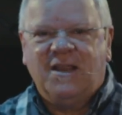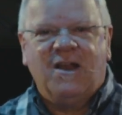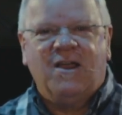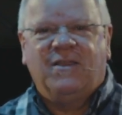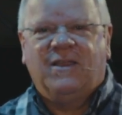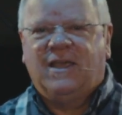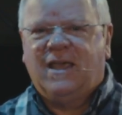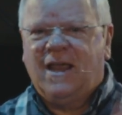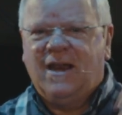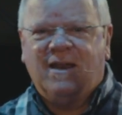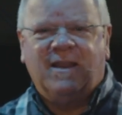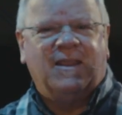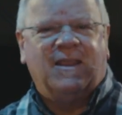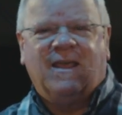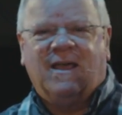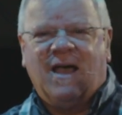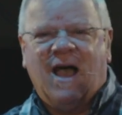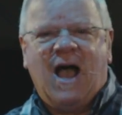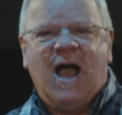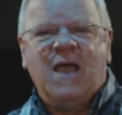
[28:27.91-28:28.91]
You know, they get into
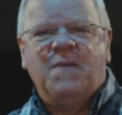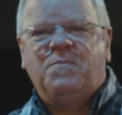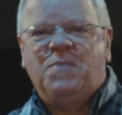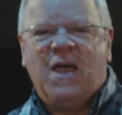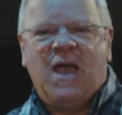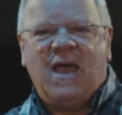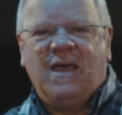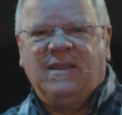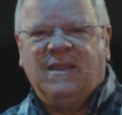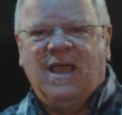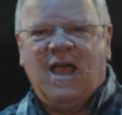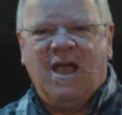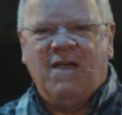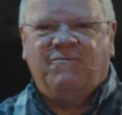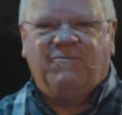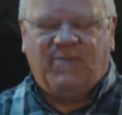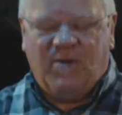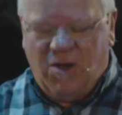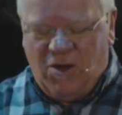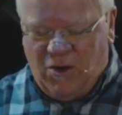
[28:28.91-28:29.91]
the iPad and the
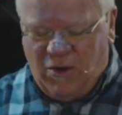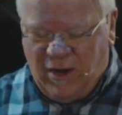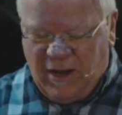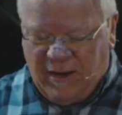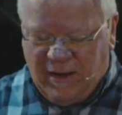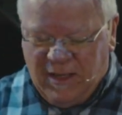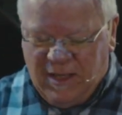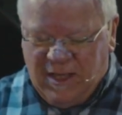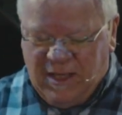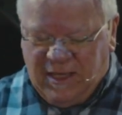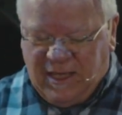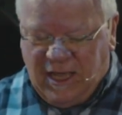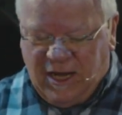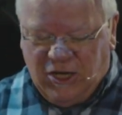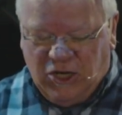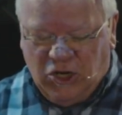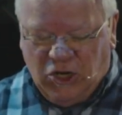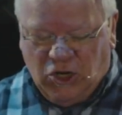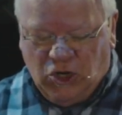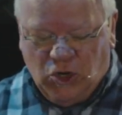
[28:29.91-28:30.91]
iPhone and
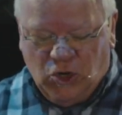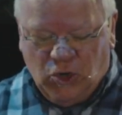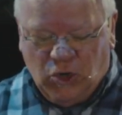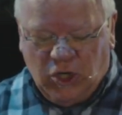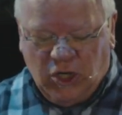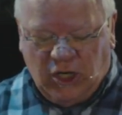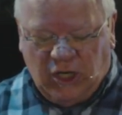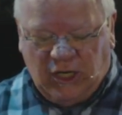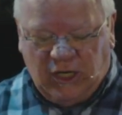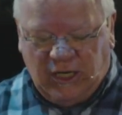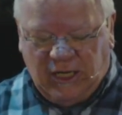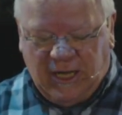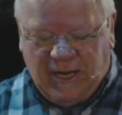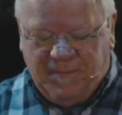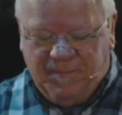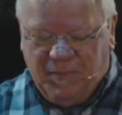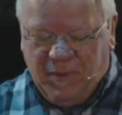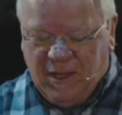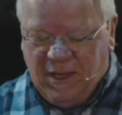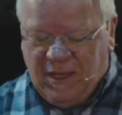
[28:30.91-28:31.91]
get into
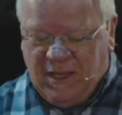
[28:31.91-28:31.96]
Google,